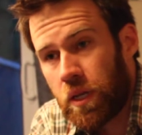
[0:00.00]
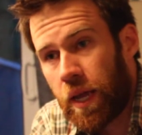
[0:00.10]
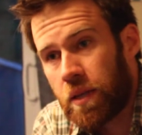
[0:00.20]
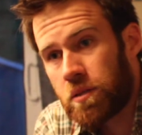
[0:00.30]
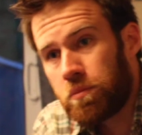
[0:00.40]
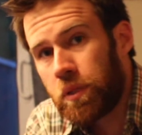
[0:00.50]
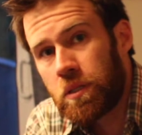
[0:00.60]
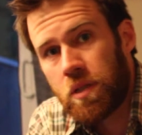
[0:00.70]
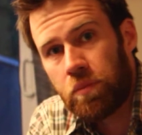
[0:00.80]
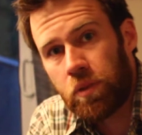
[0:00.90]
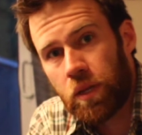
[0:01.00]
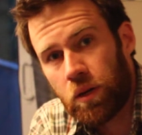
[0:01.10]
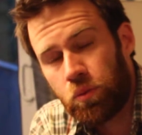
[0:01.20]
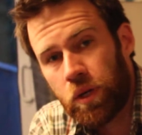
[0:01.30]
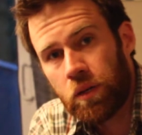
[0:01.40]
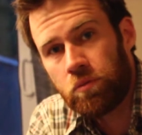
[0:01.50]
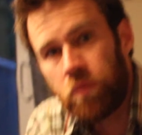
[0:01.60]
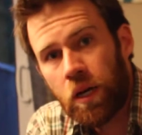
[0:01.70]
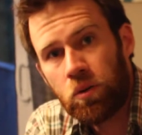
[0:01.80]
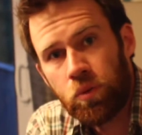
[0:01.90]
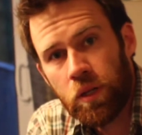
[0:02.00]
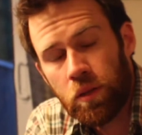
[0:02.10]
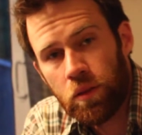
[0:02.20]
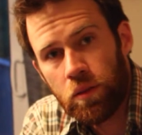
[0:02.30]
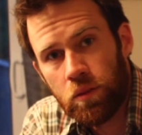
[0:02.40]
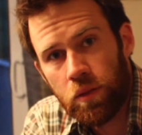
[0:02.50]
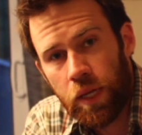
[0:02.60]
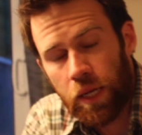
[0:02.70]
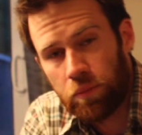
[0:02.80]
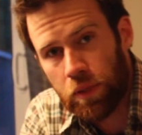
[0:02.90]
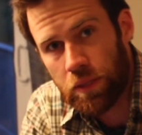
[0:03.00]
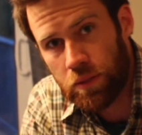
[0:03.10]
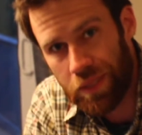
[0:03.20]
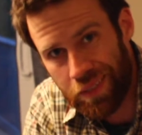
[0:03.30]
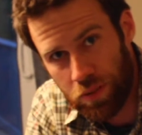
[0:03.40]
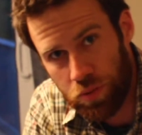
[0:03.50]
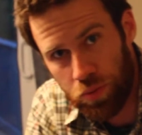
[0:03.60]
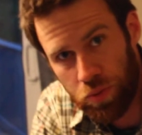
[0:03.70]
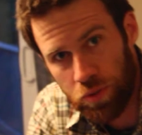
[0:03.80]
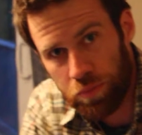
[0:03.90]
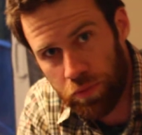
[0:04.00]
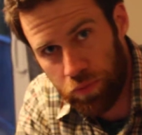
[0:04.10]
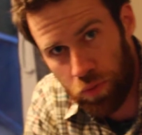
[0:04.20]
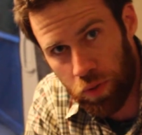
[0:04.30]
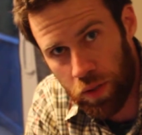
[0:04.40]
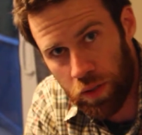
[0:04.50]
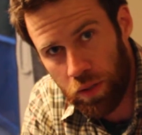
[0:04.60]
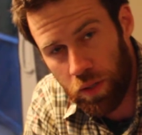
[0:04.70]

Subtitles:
It hasn't been something that we have dealt with at Emily City Schools before